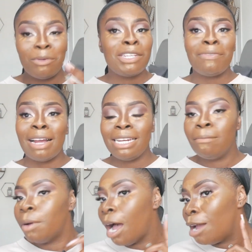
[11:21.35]
which is
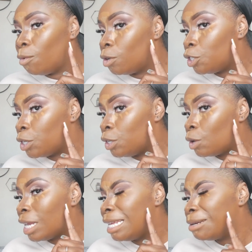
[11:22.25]
fine, but I want to
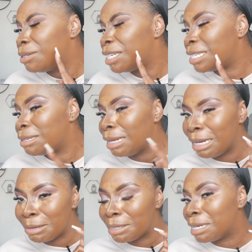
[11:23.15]
look a little chiseled, a
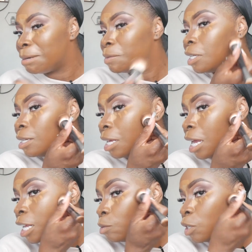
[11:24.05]
little sculpted.
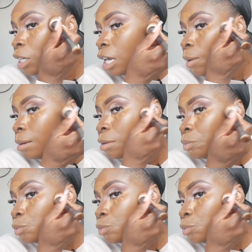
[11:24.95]
So it's going to go up.